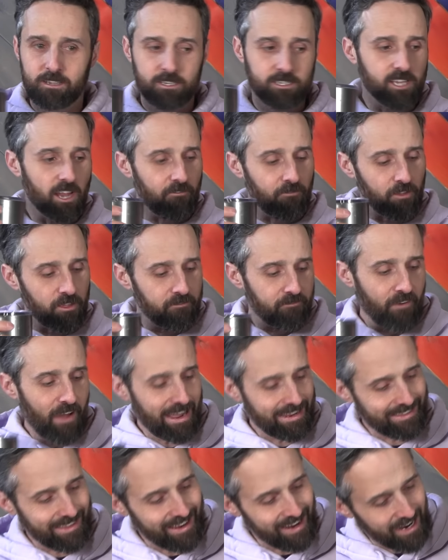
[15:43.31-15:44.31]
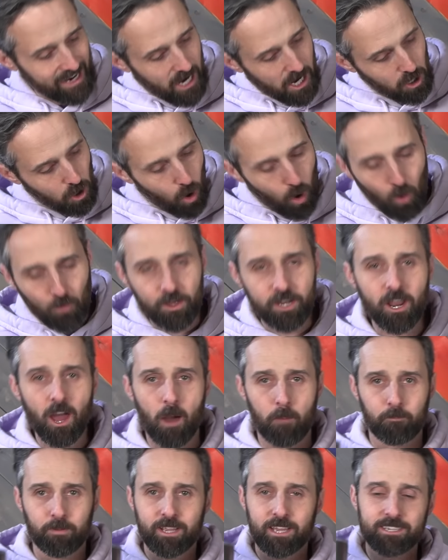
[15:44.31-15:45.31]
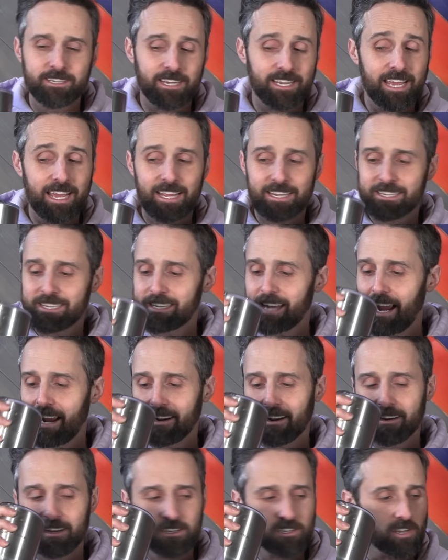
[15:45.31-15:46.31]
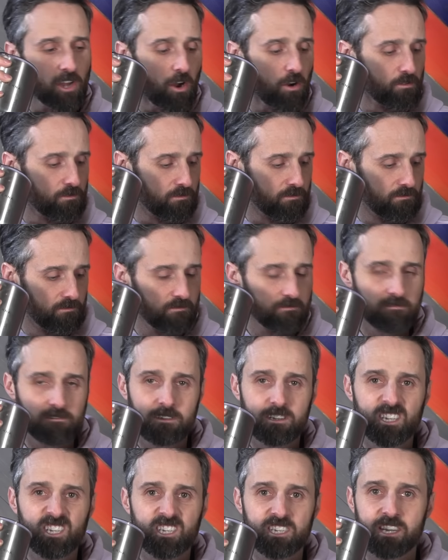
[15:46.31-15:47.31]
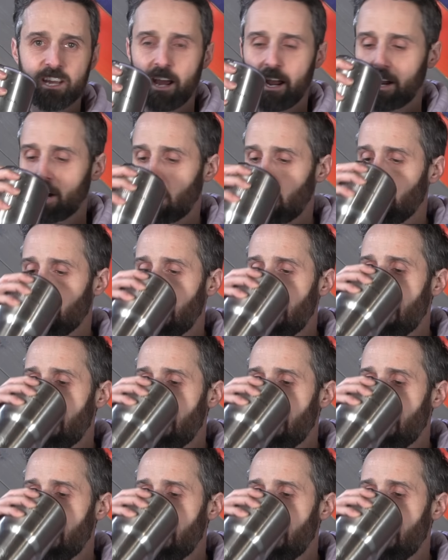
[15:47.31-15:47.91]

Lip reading: Except for the fact that I gotta hold it up because it can't stand on its own stick.